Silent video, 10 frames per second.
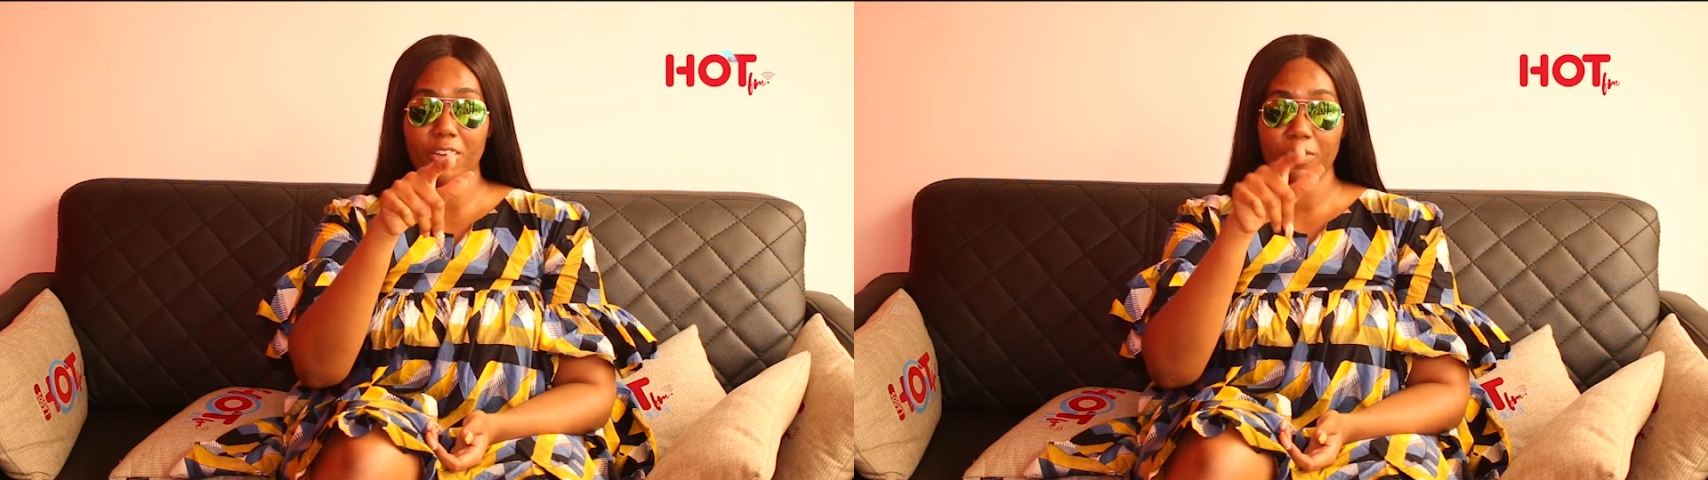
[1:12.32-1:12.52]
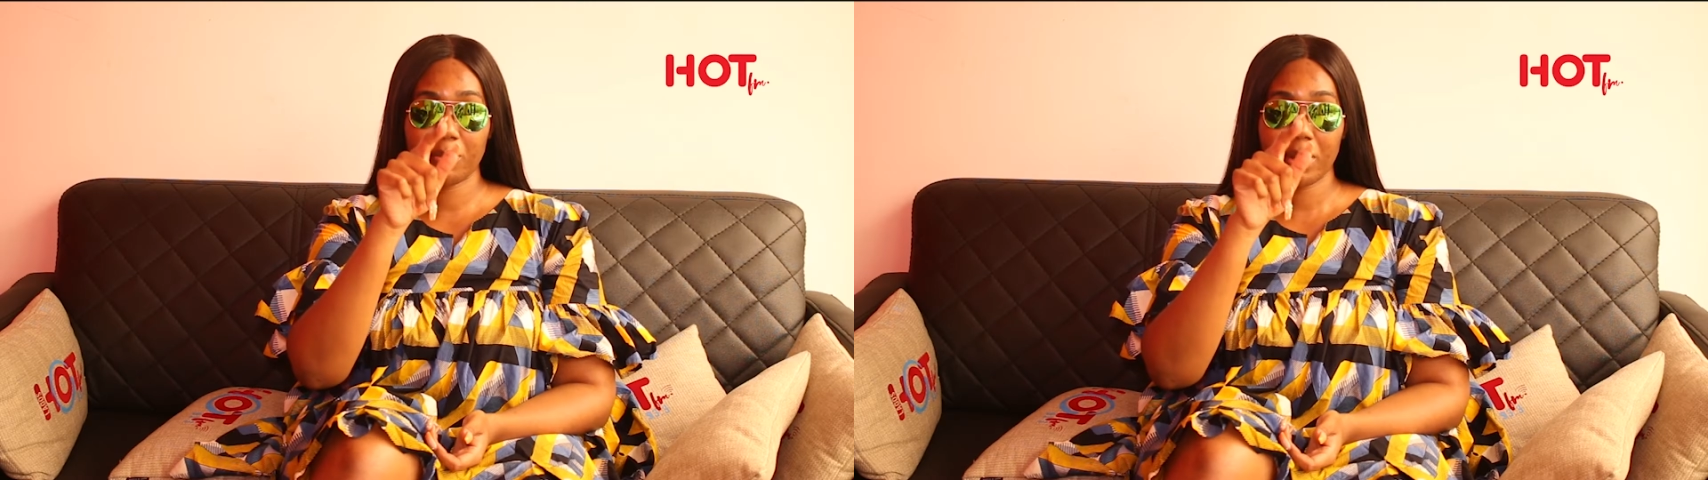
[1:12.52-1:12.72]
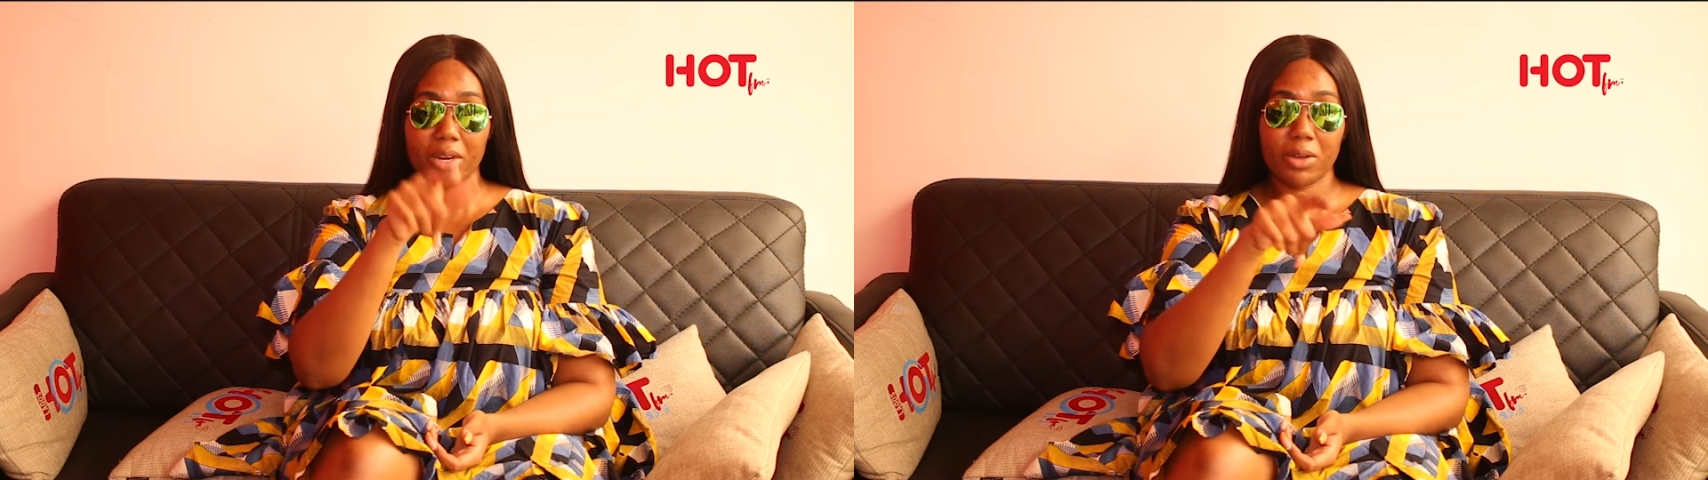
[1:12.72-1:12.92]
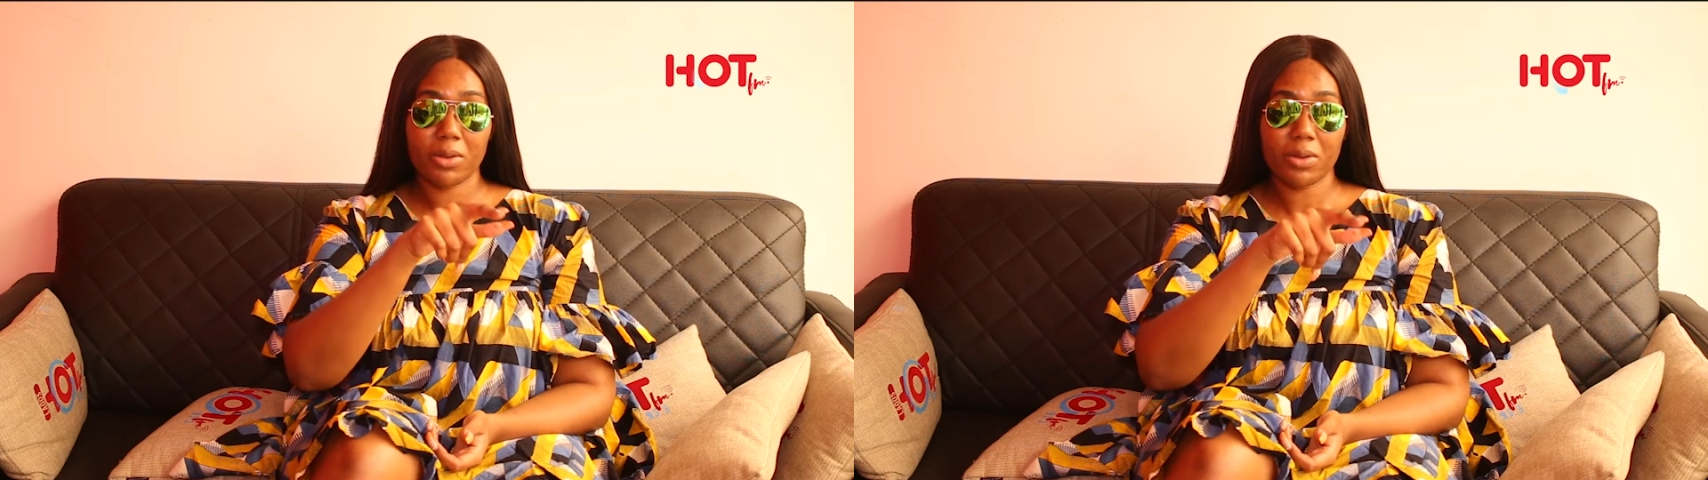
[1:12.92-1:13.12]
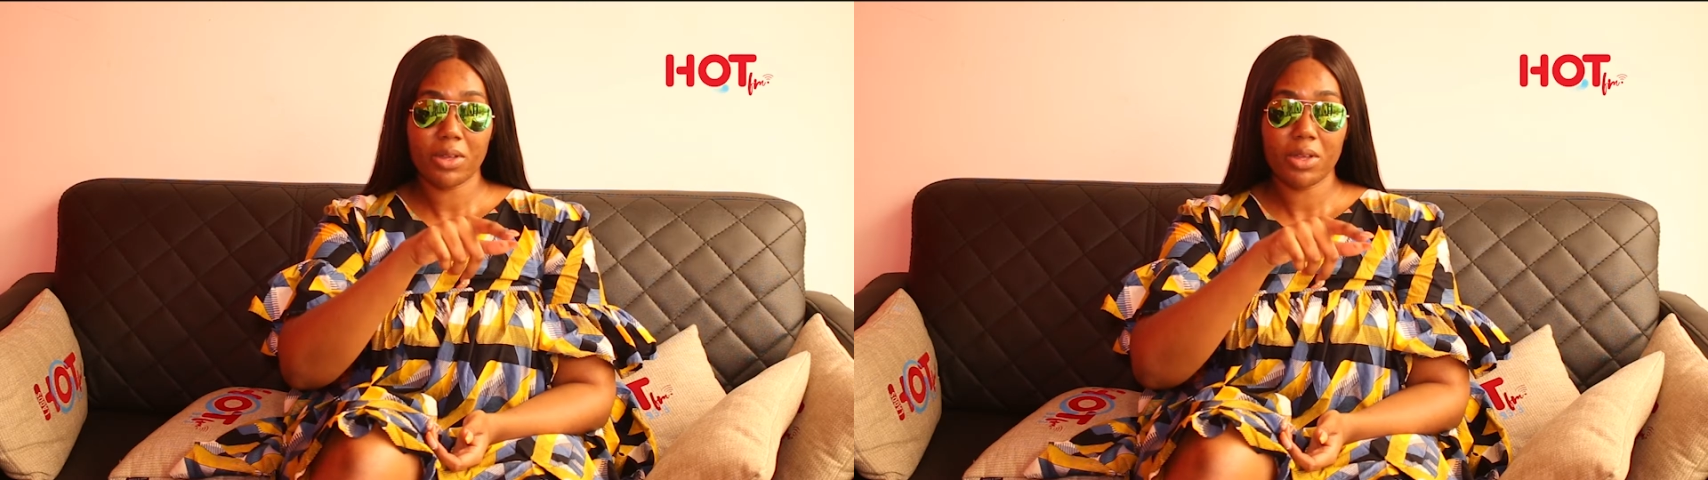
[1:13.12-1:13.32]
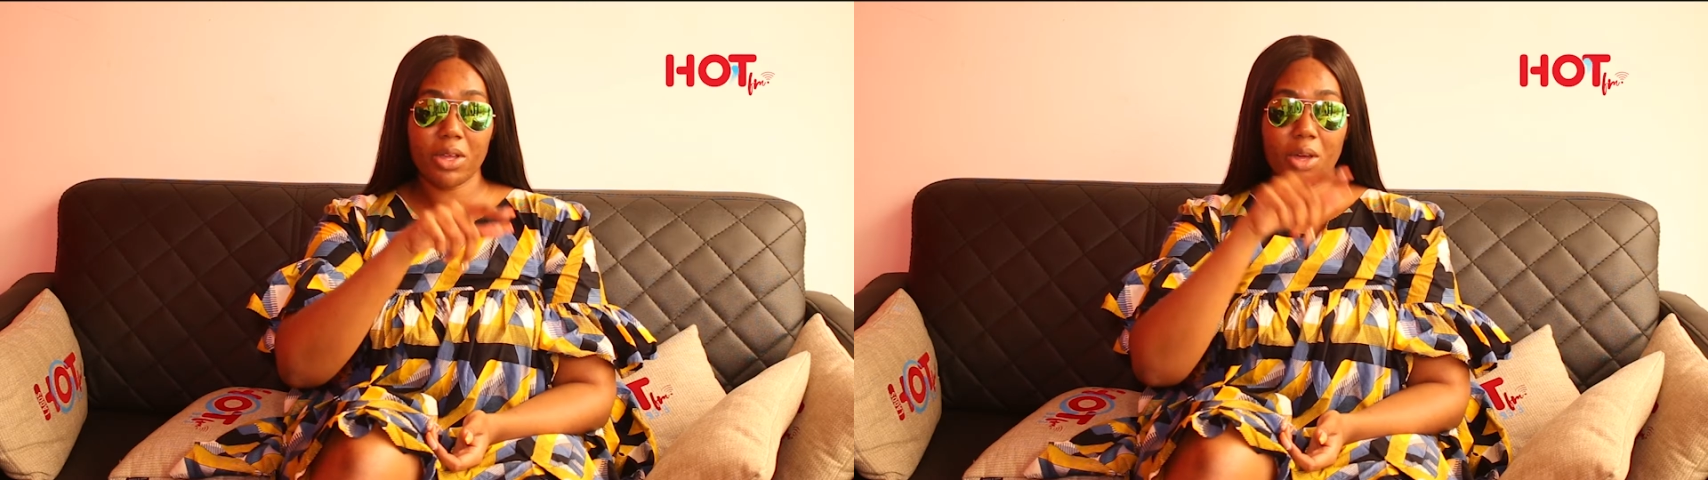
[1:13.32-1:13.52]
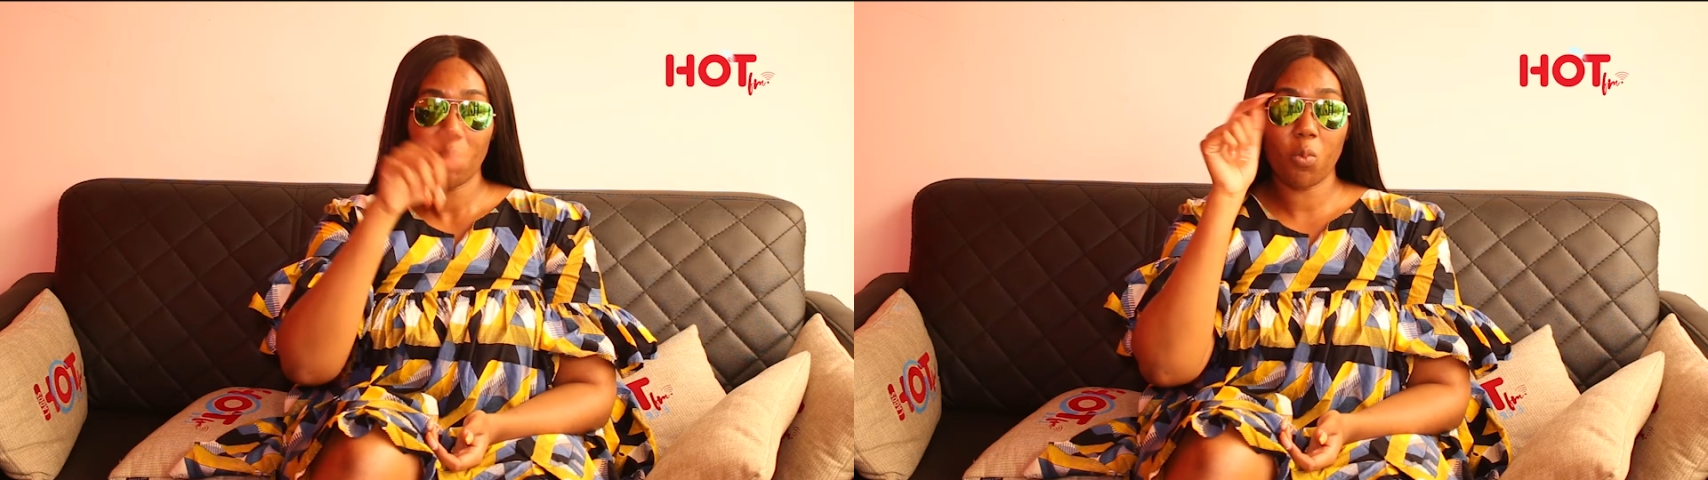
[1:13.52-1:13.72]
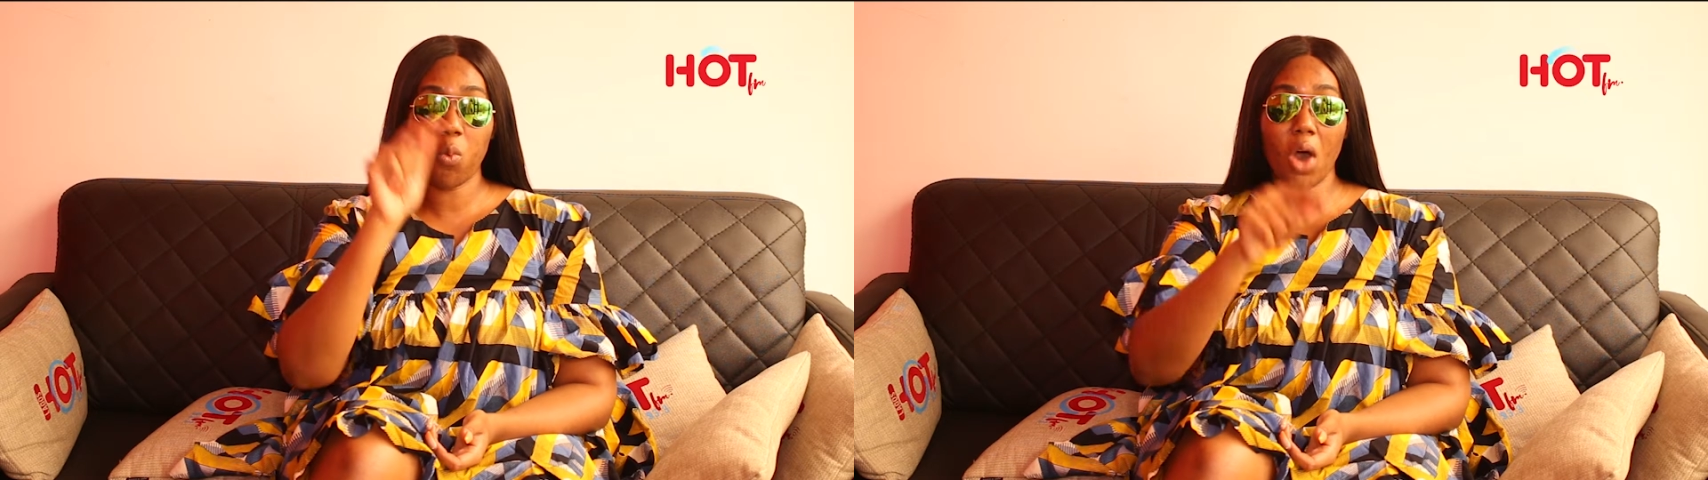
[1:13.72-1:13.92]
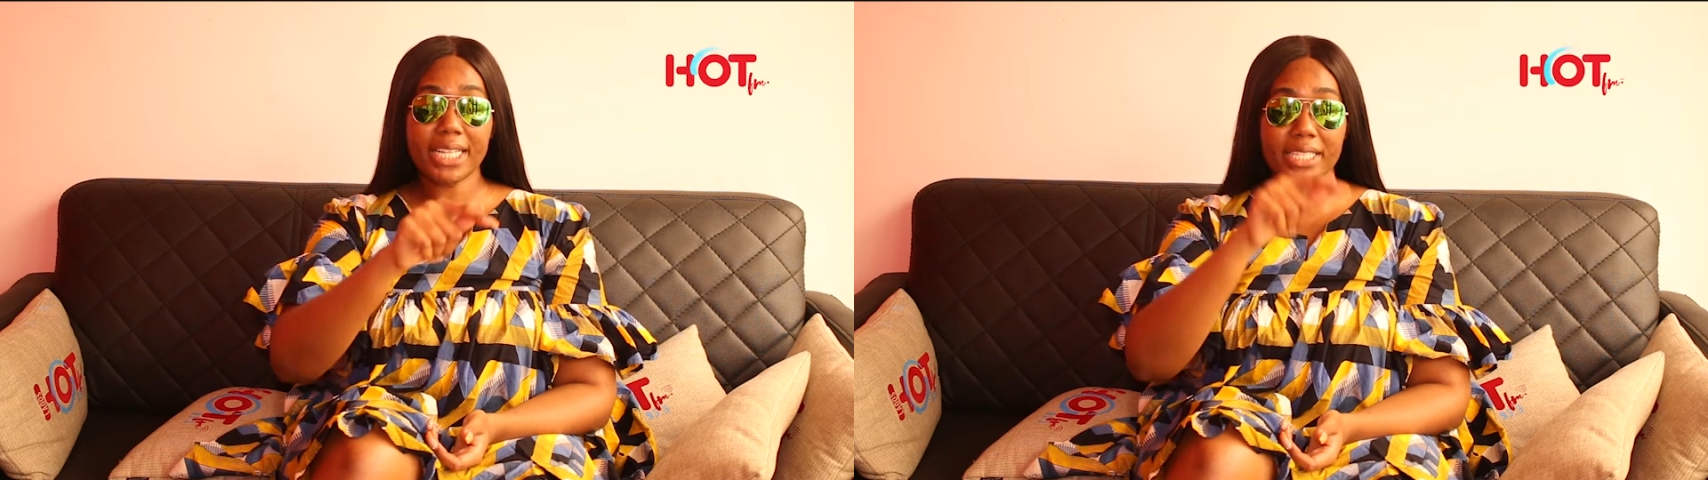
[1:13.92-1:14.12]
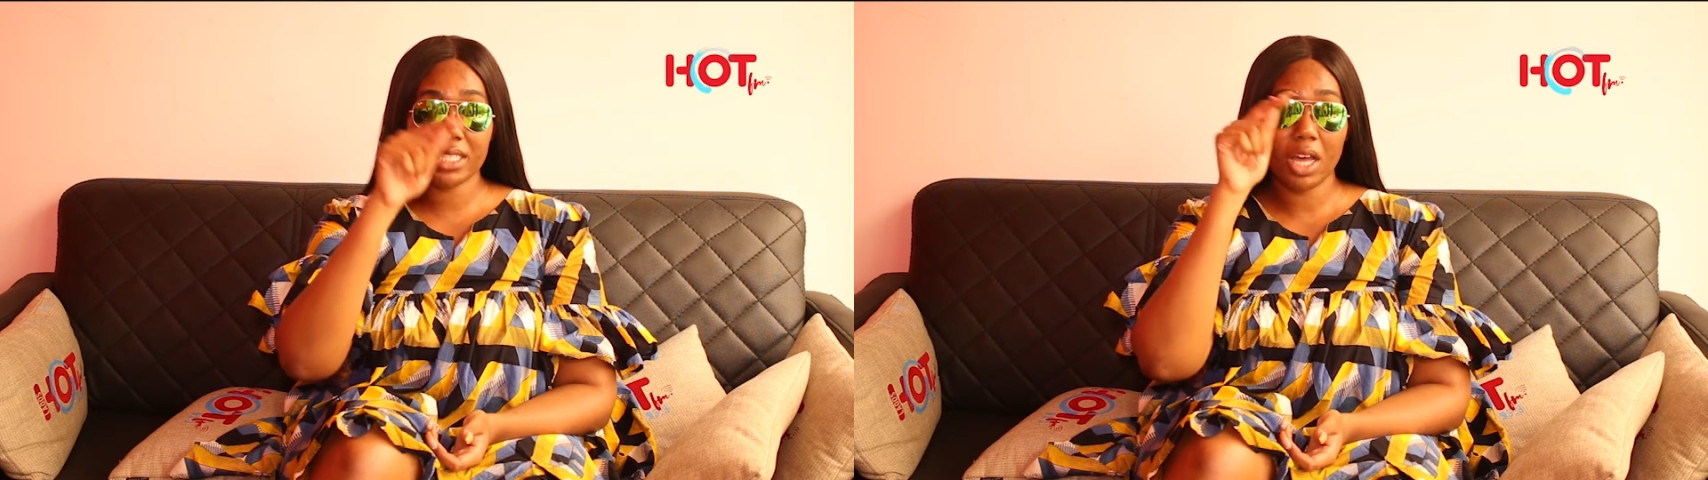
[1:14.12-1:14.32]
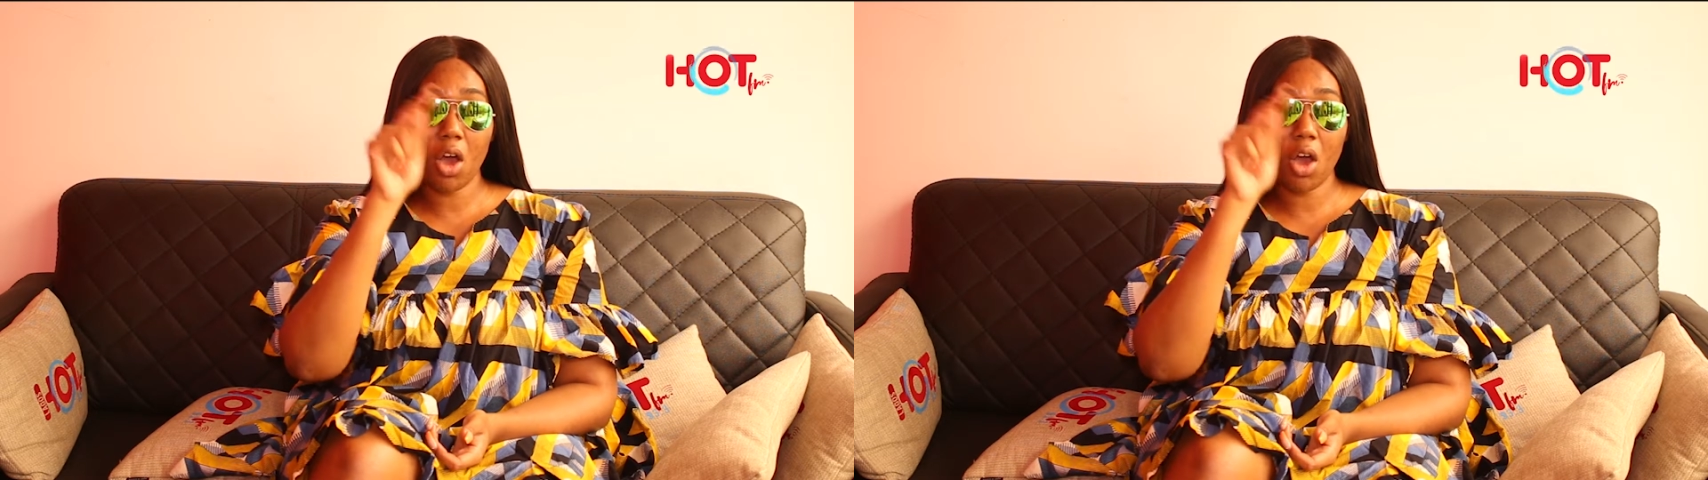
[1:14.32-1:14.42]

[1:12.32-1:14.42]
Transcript: off, Pero, what